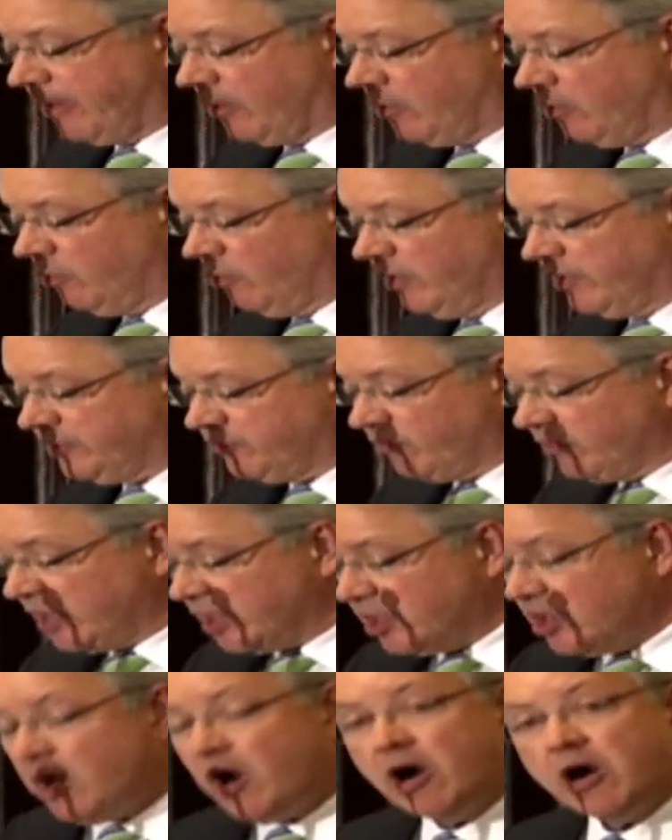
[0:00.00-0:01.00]
With
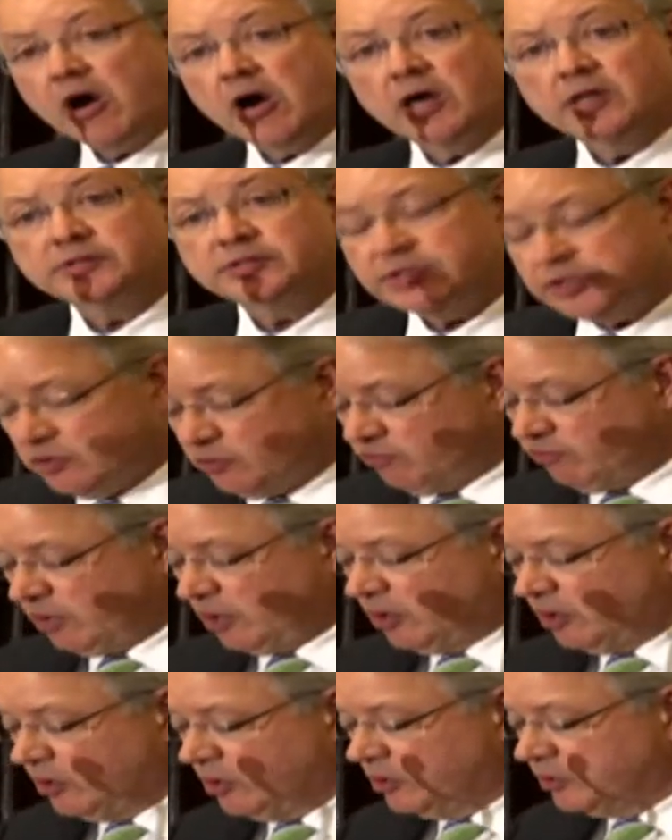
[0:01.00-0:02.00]
regards to
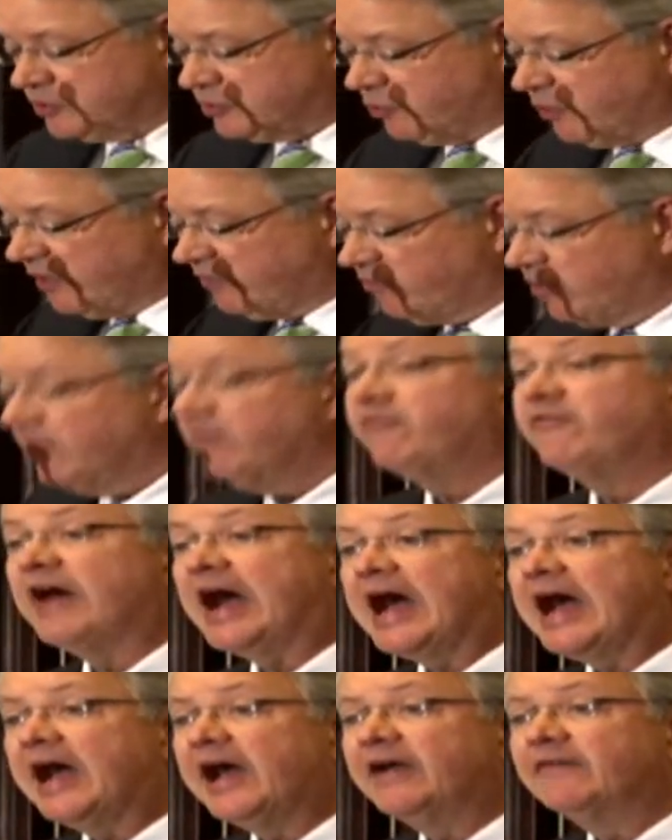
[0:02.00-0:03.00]
roads, we've
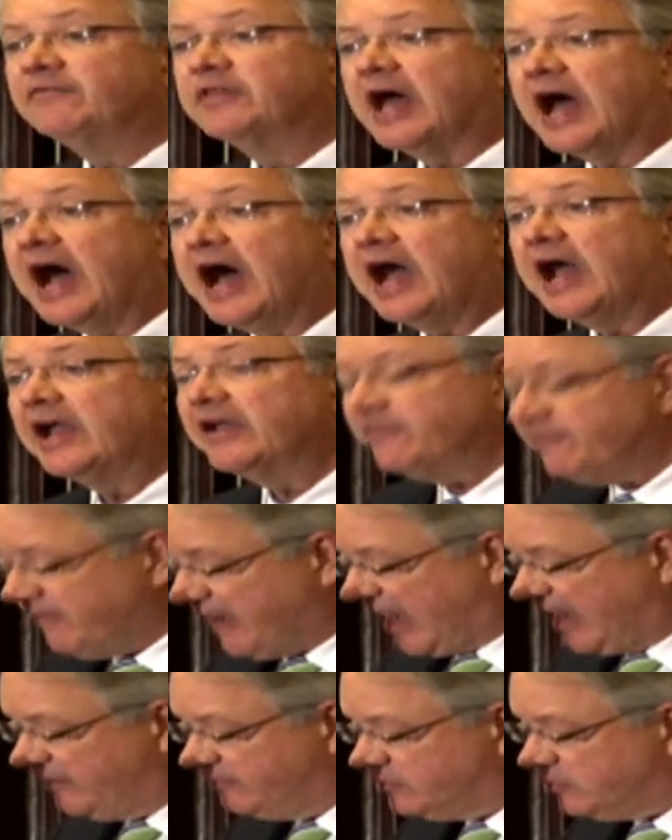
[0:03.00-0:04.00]
revived the
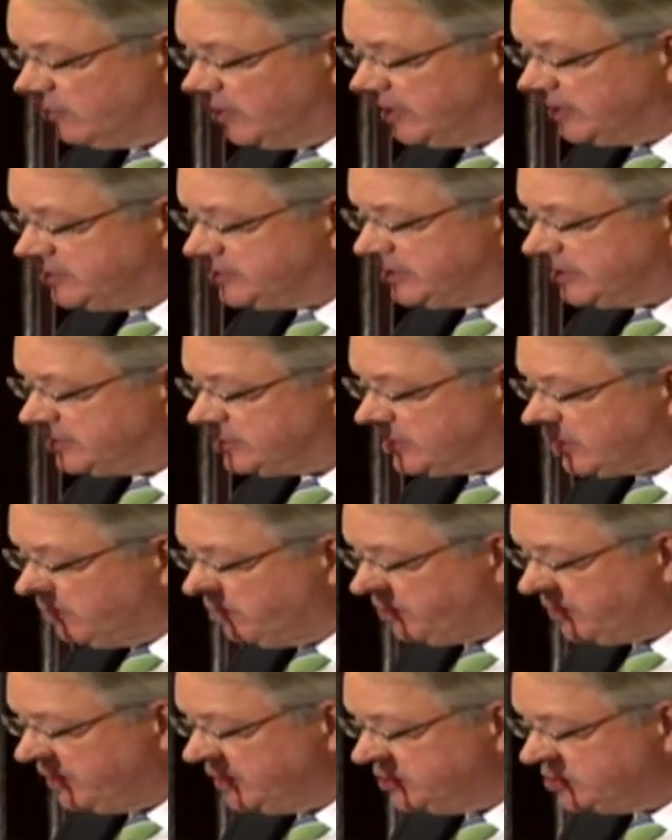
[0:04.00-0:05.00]
I-526
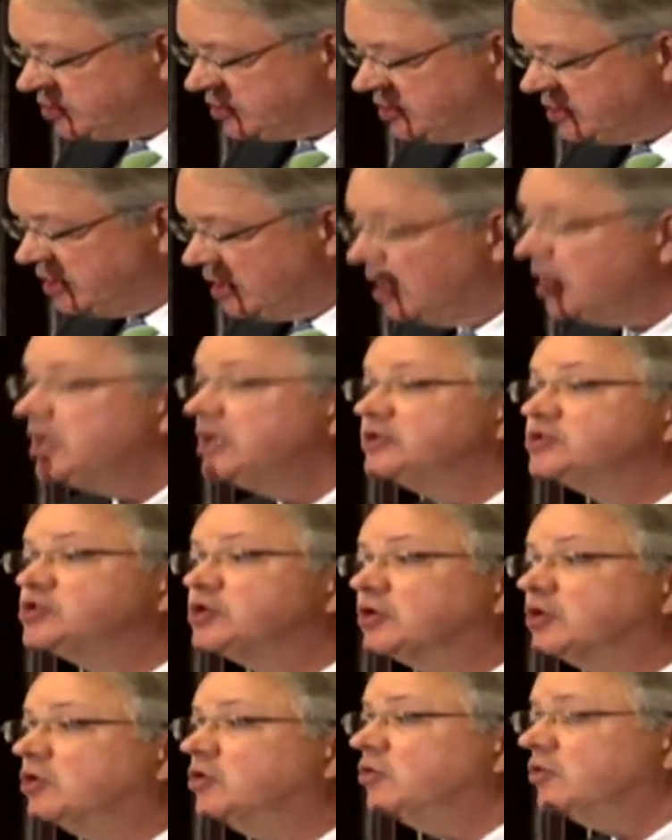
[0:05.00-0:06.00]
completion,
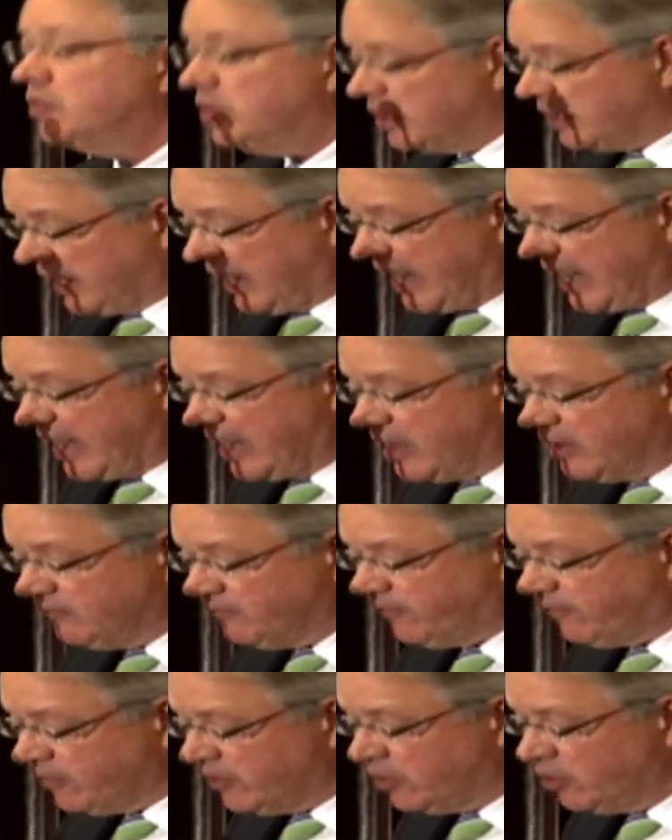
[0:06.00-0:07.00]
secured
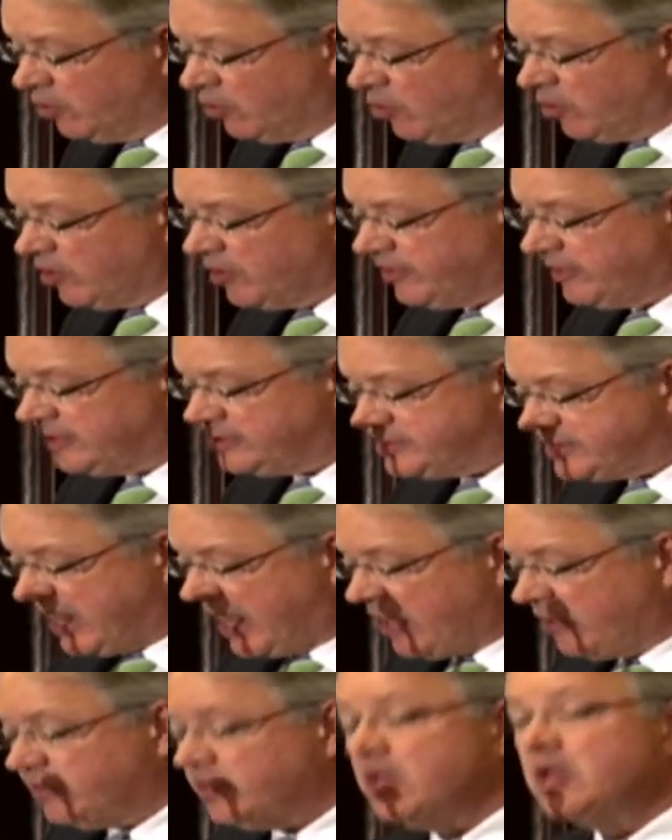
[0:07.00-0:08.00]
land for the north and
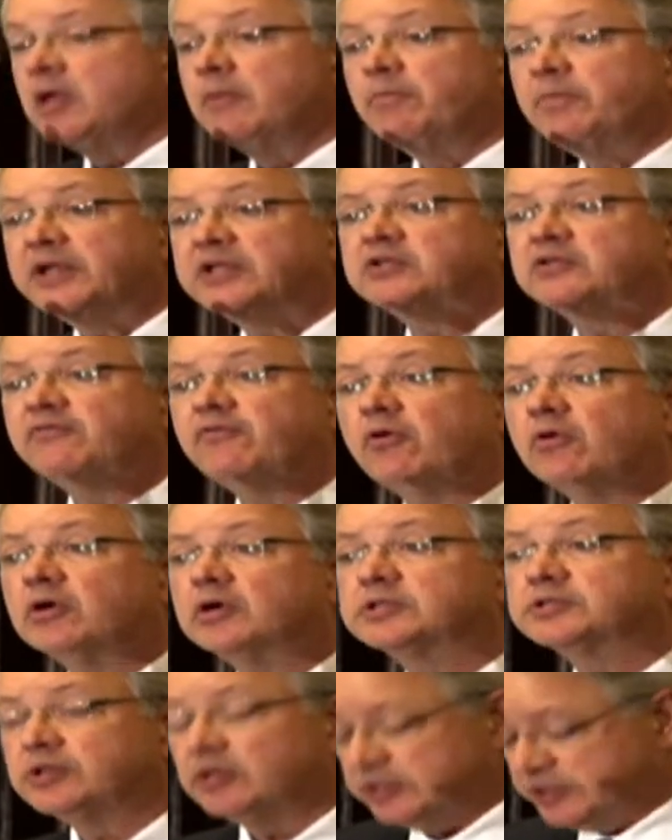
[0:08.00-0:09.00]
south
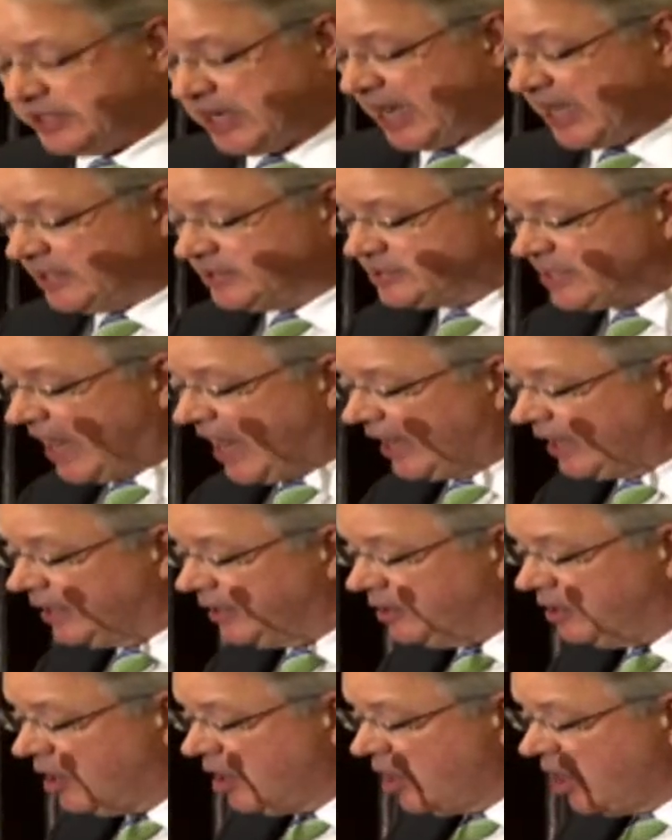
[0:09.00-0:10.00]
pitchforks on Johns
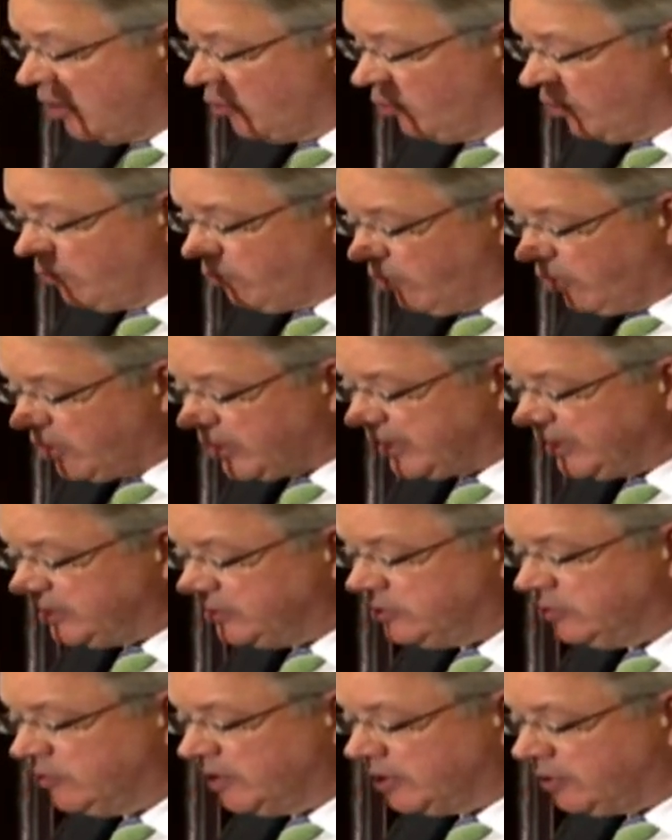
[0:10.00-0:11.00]
Island. We're working
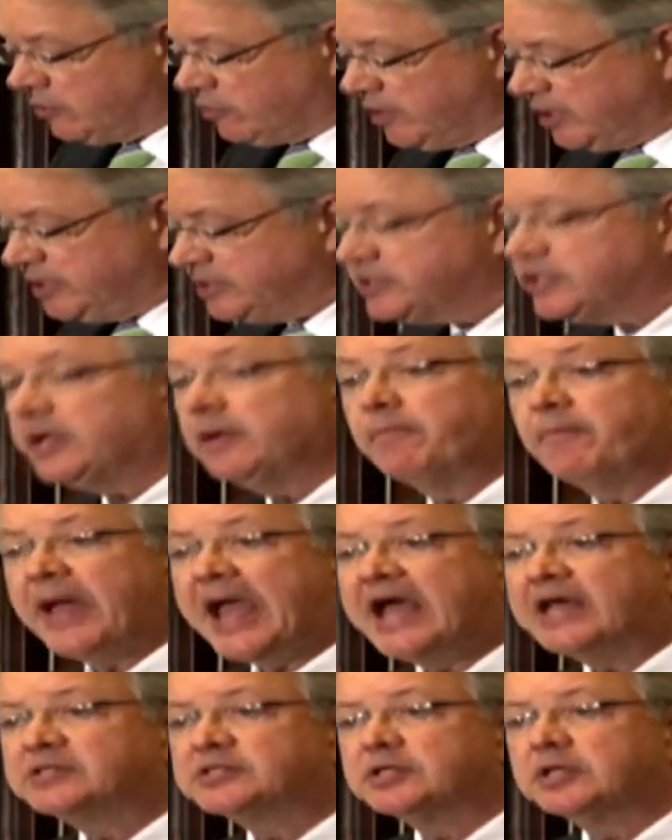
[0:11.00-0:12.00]
to increase
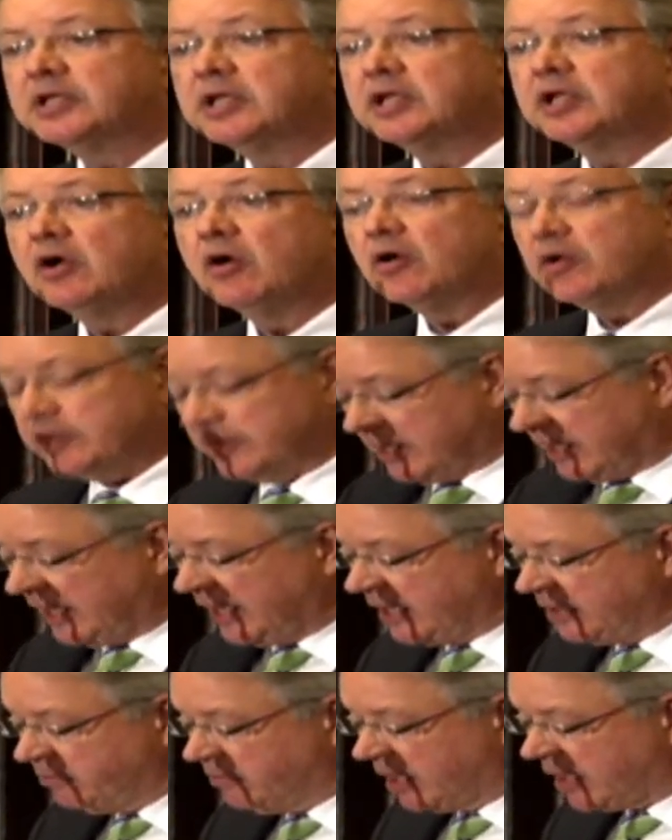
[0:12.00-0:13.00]
capacity on
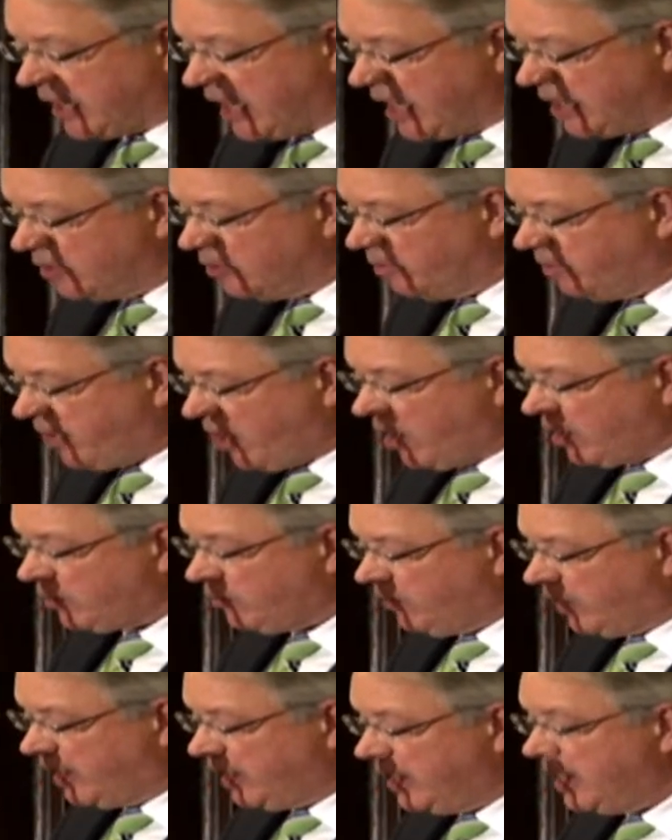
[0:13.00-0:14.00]
Glenn McConnell
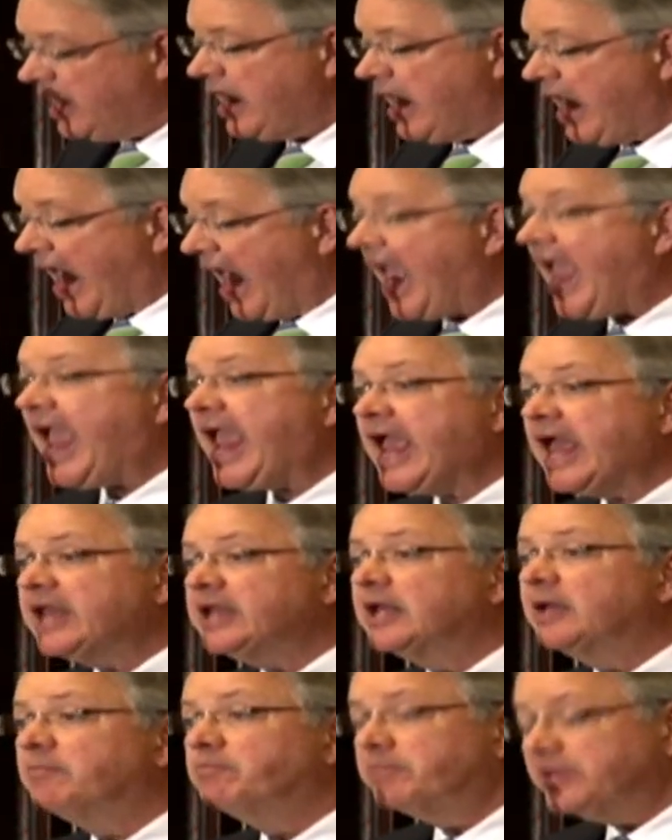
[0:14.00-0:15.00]
Parkway
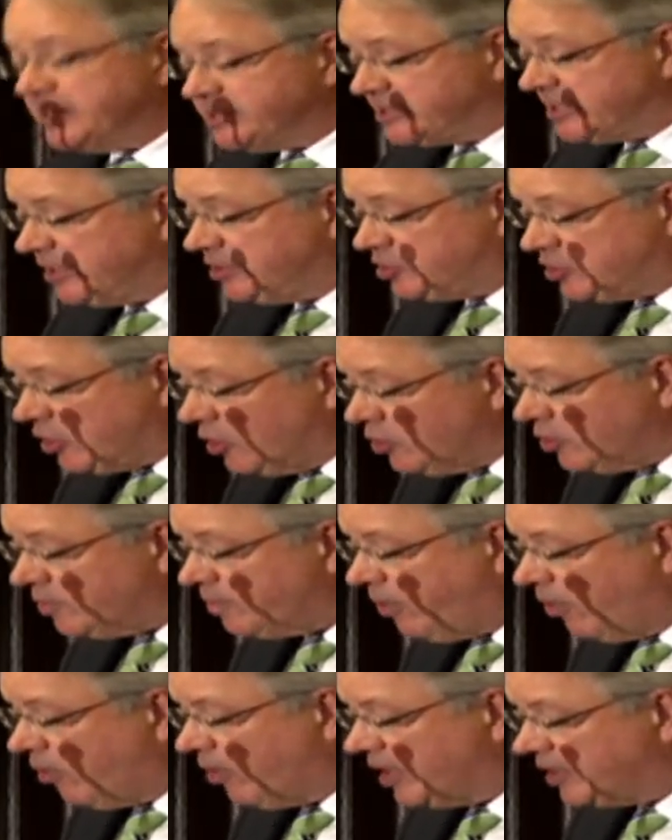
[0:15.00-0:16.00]
and at busy
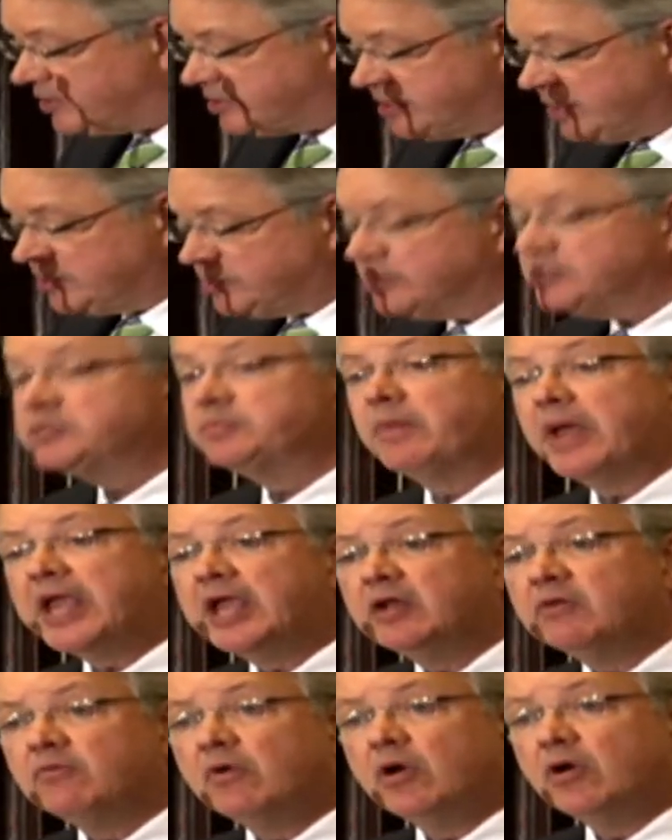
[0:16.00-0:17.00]
choke points such as
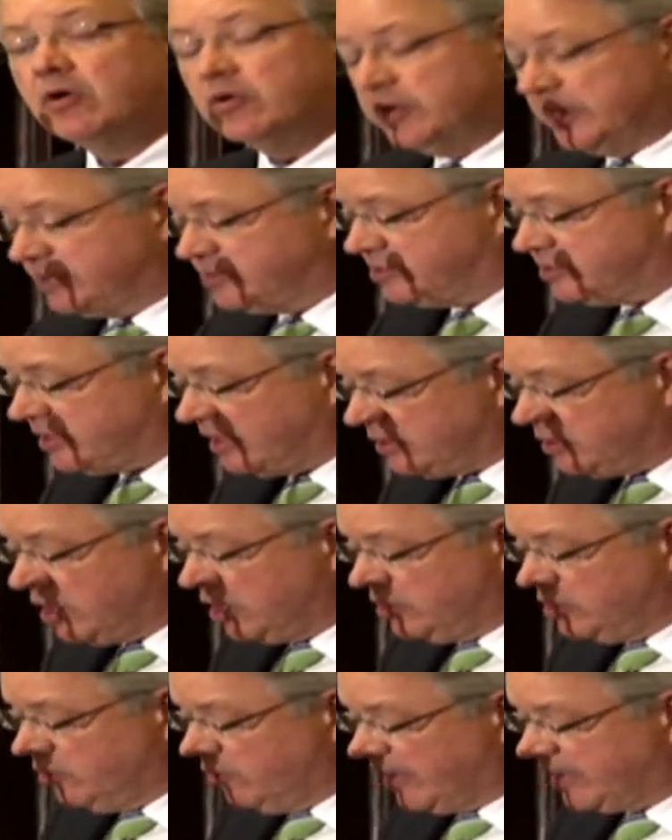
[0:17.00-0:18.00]
Main Road and
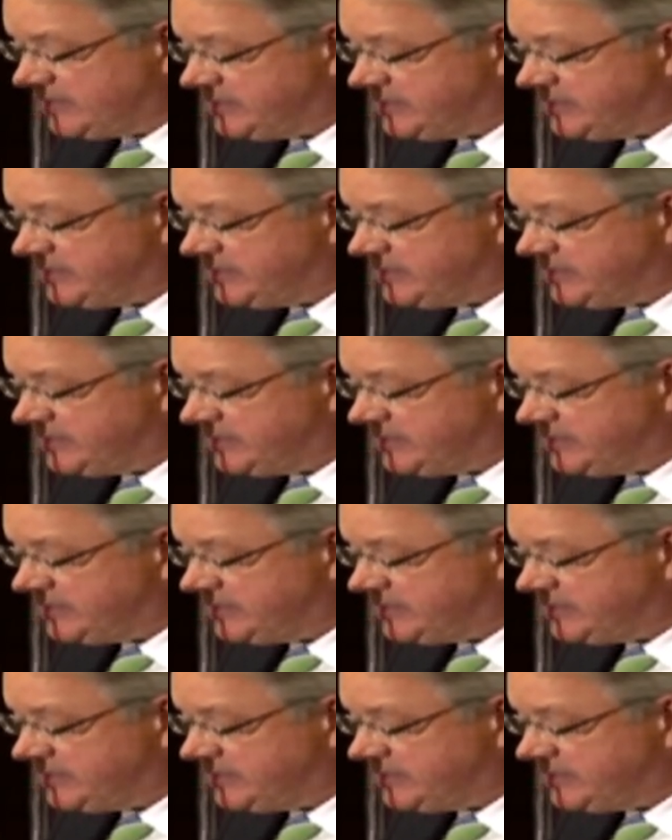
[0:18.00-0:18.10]
US